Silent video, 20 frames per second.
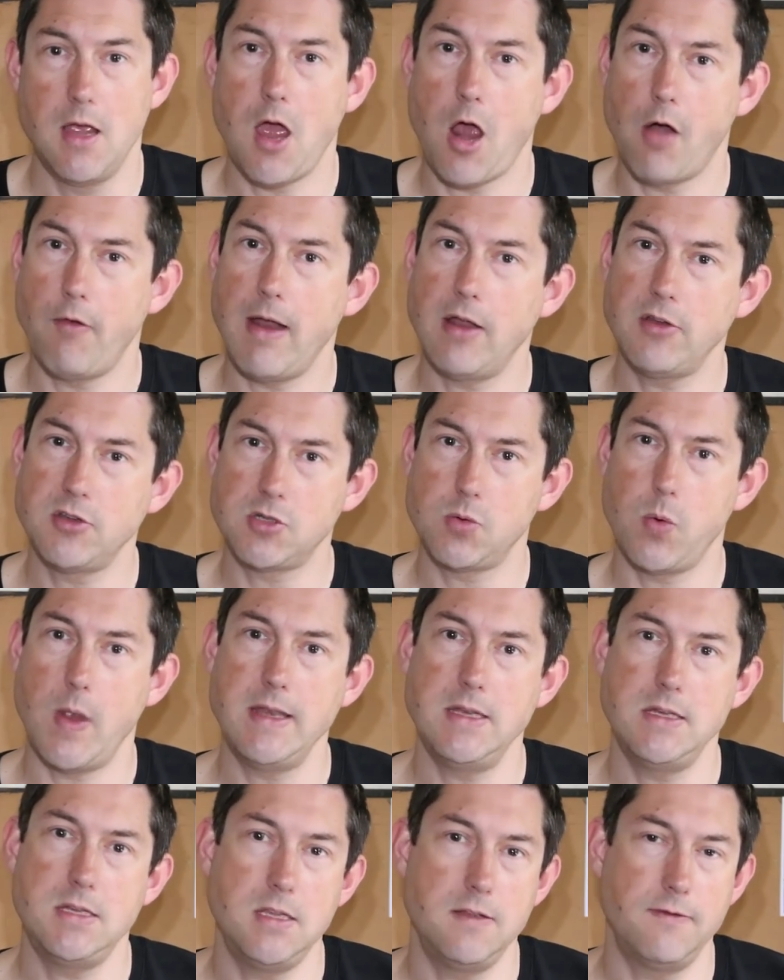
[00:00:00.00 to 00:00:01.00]
around
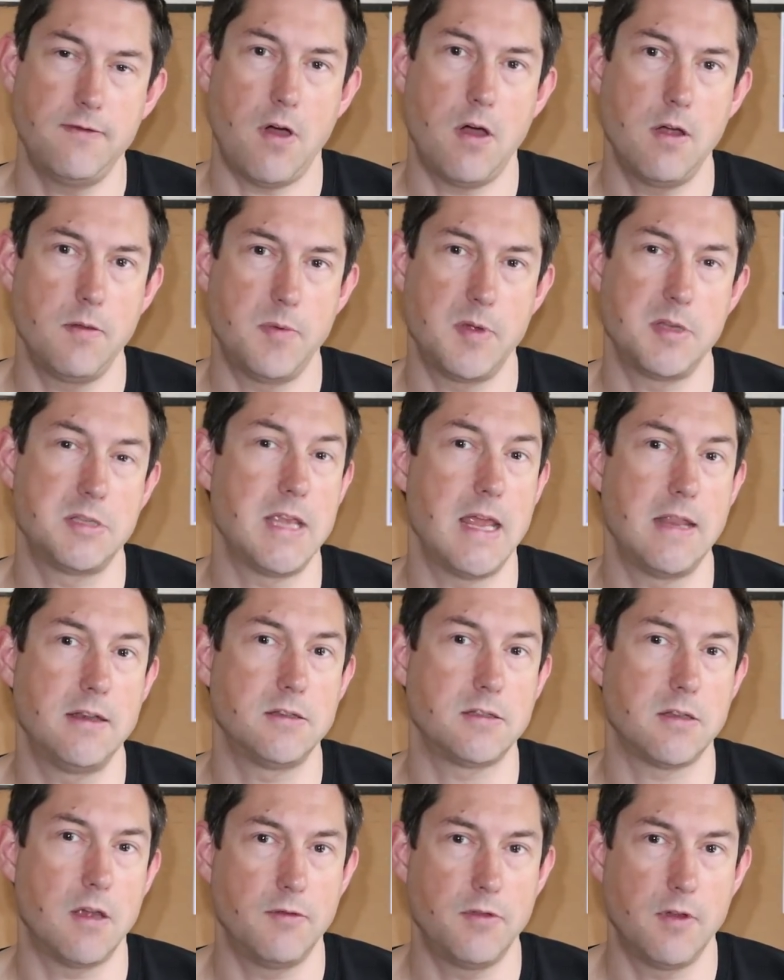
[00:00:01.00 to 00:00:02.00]

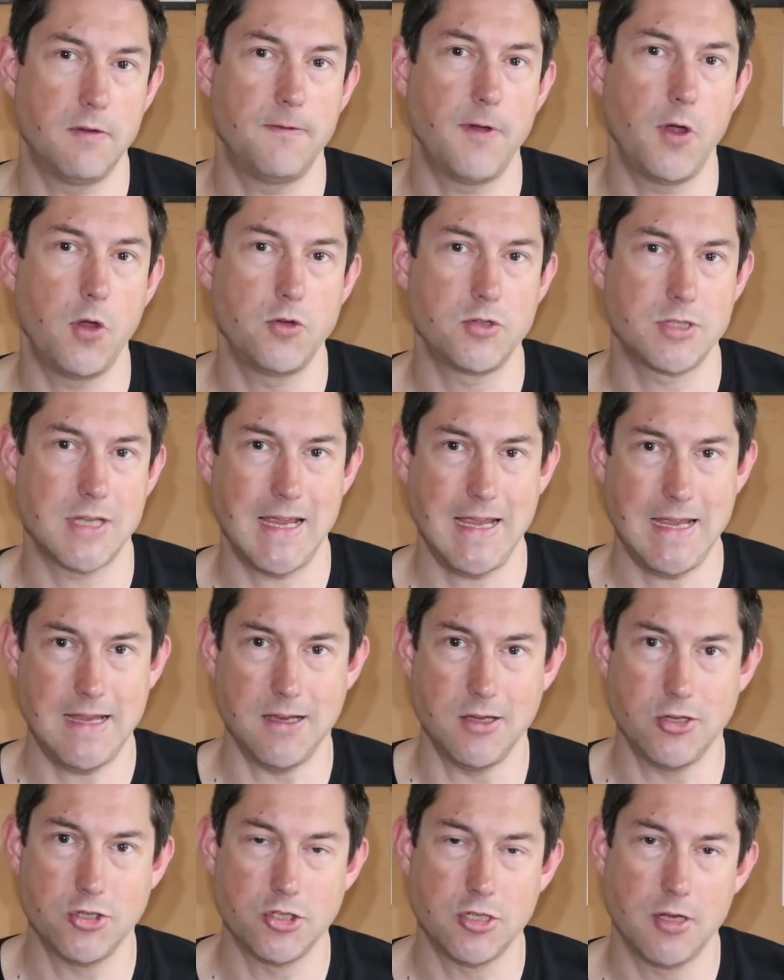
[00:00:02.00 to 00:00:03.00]
25% of the votes
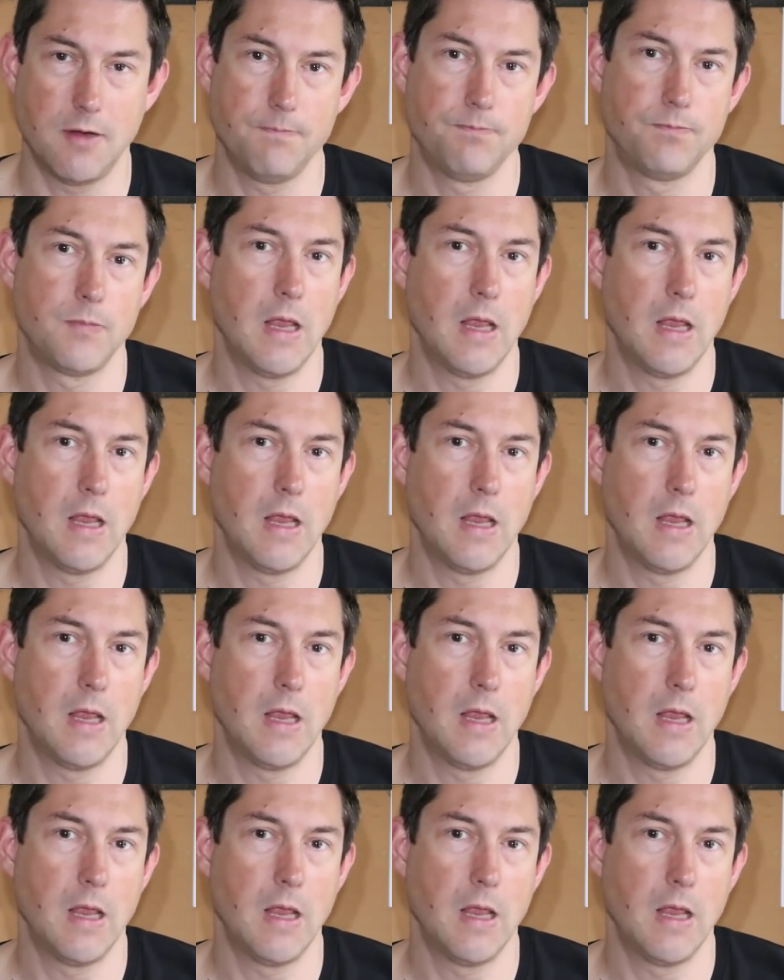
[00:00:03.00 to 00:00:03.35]
each.